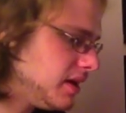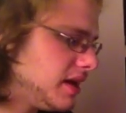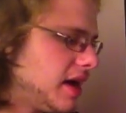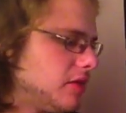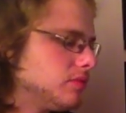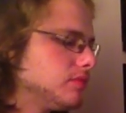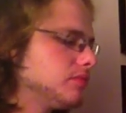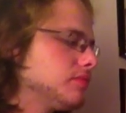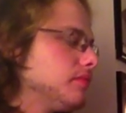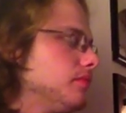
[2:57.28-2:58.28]
Now,
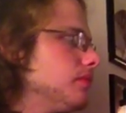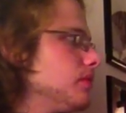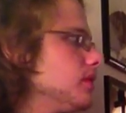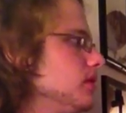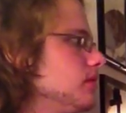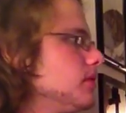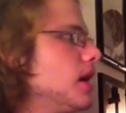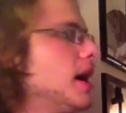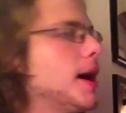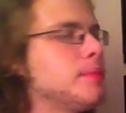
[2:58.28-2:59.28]

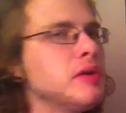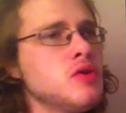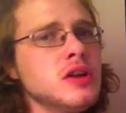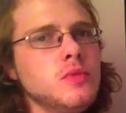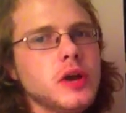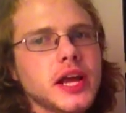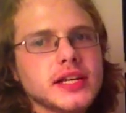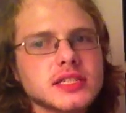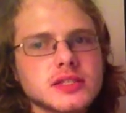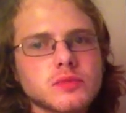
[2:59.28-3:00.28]
Broken
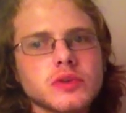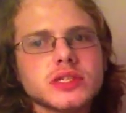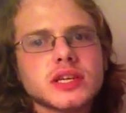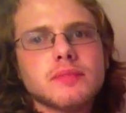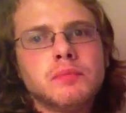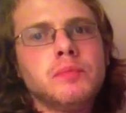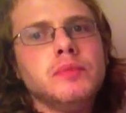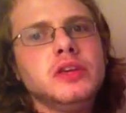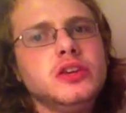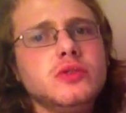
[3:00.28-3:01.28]
Wings was a
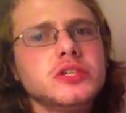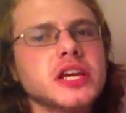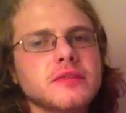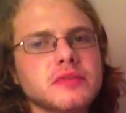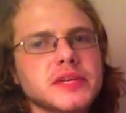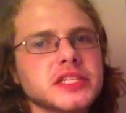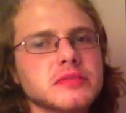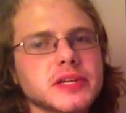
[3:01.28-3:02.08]
huge for Mr.